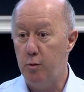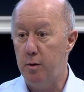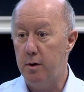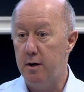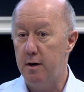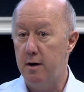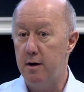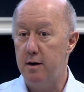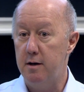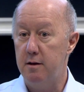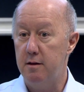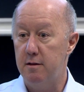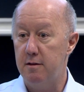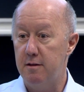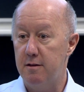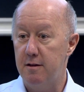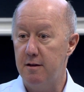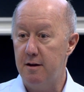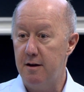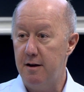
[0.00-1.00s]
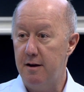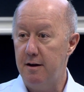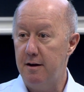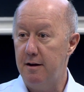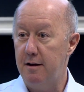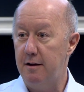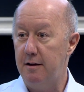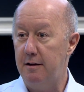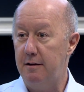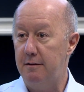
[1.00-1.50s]
was,
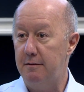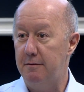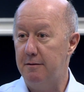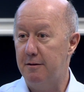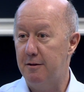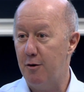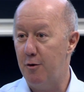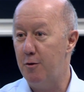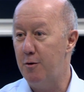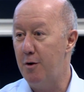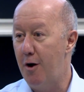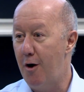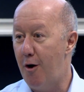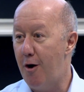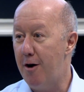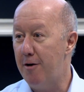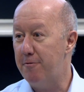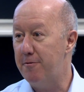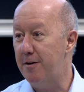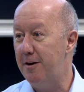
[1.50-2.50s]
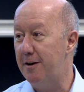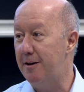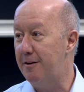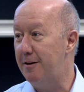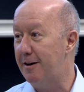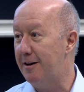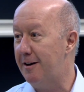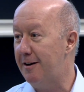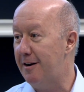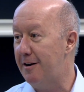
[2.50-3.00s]
uh, so
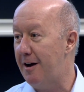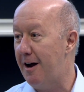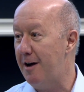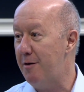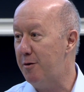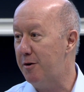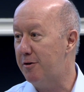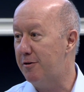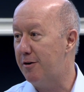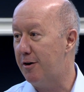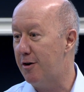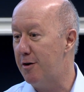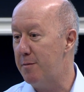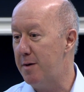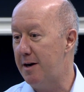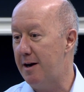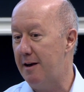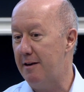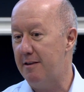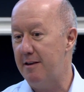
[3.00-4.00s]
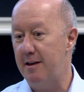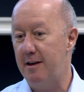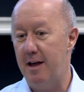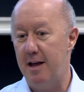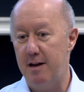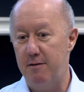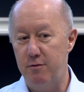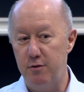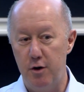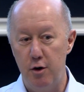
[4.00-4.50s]
often uh, I would term it as he
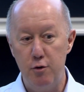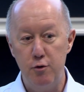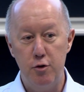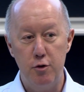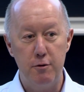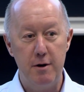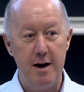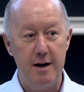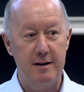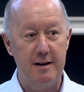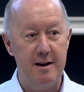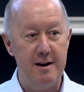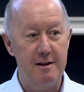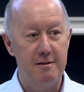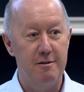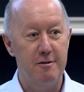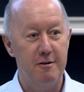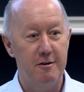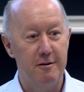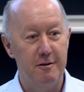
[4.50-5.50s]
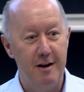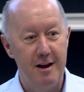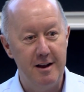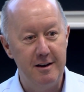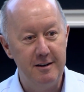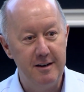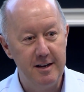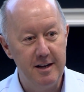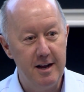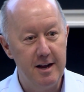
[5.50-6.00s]
gave no direct answer,
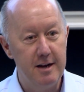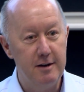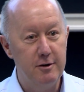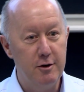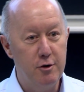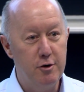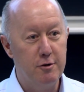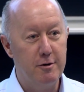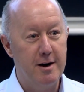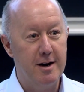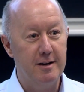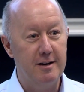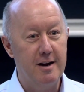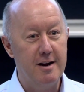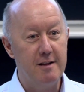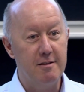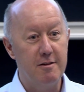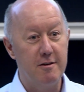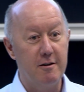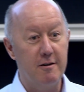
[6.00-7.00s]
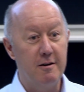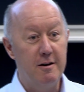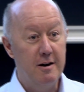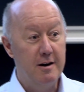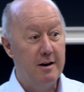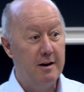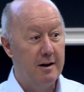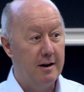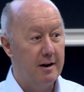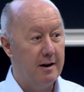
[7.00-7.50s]
NDA, no direct answer,
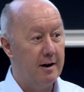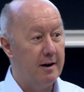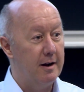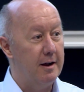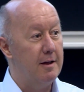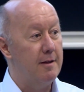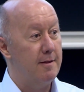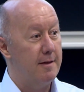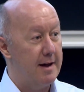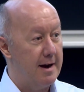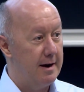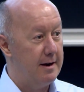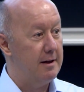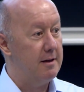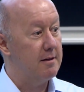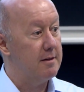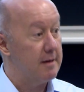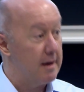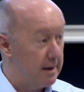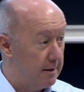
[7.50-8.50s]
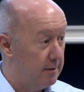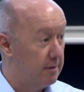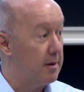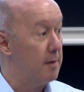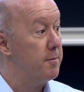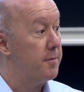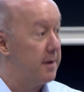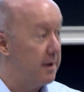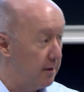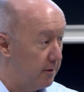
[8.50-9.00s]
uh, in that he said
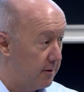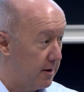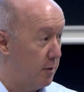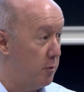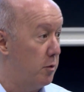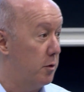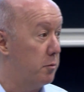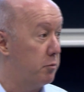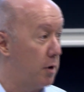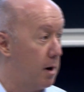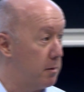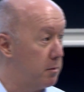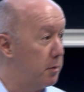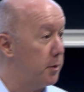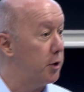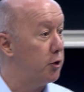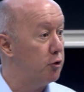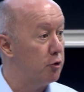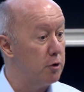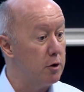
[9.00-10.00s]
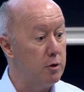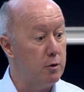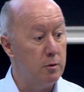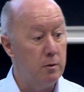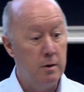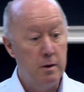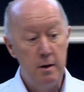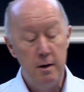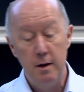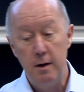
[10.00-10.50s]
some things that were probably
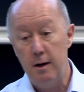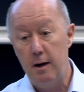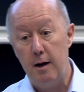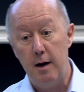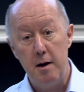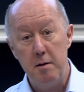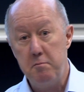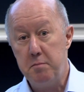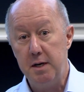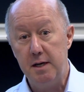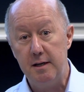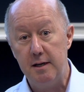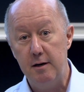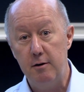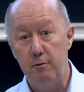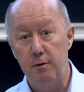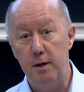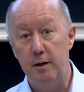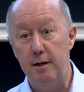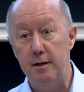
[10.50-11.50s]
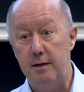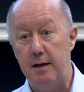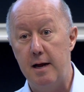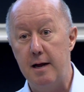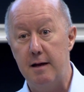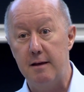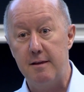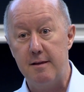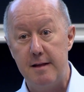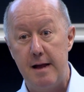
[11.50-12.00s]
true, um, but didn't really
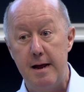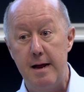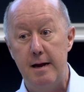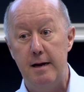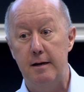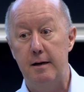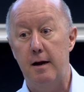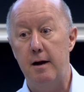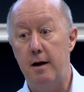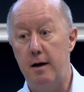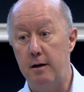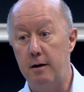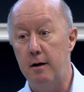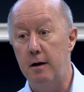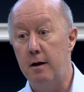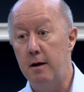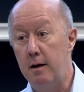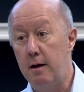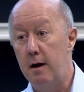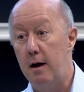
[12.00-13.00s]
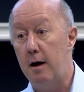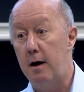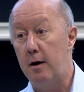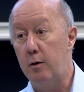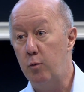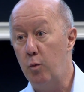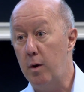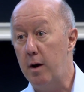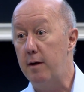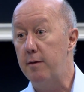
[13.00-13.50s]
take a stand on,
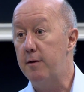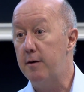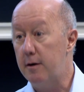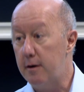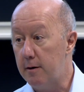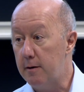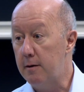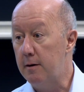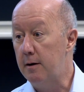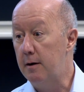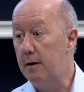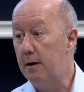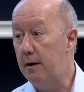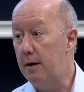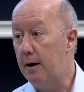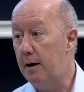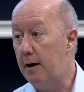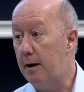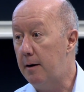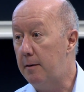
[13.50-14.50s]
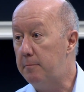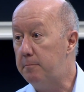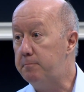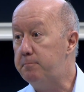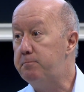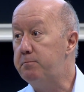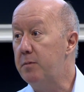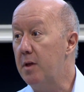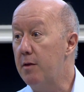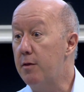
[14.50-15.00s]
on whether
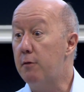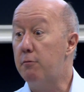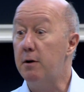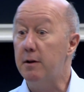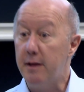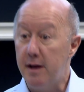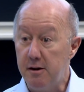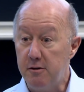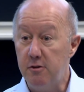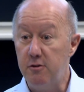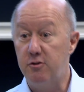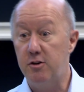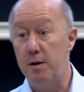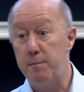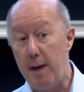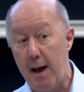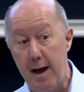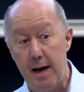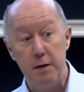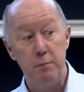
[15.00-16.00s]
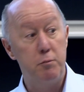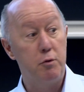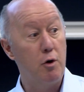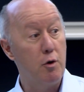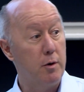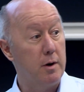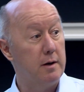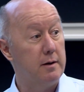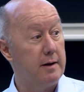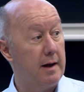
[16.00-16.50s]
um, the relationship had
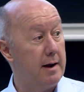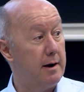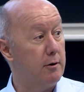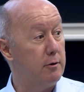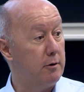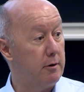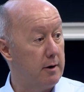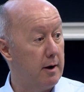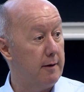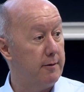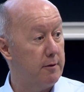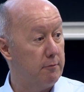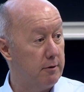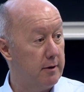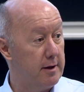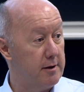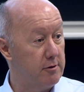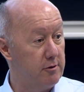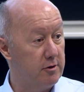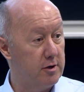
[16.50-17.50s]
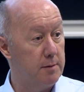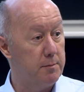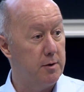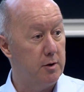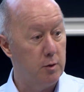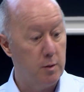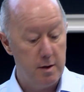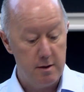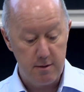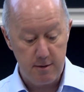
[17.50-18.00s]
broken down or not, the relationship
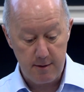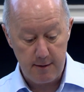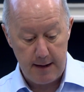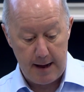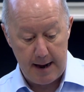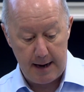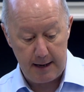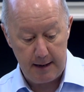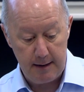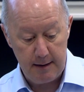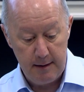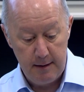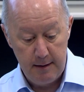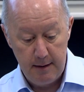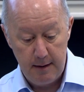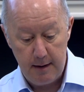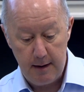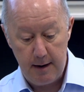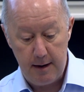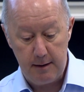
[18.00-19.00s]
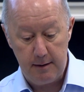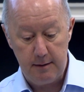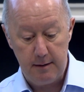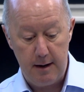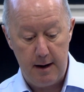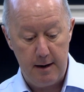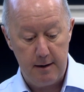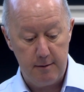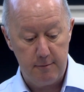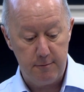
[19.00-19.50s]
between slack and,
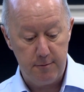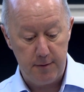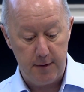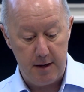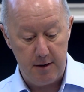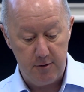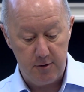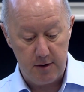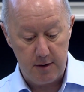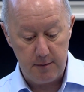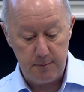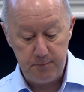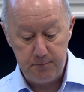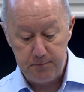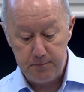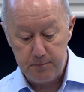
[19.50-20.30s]
and inflation.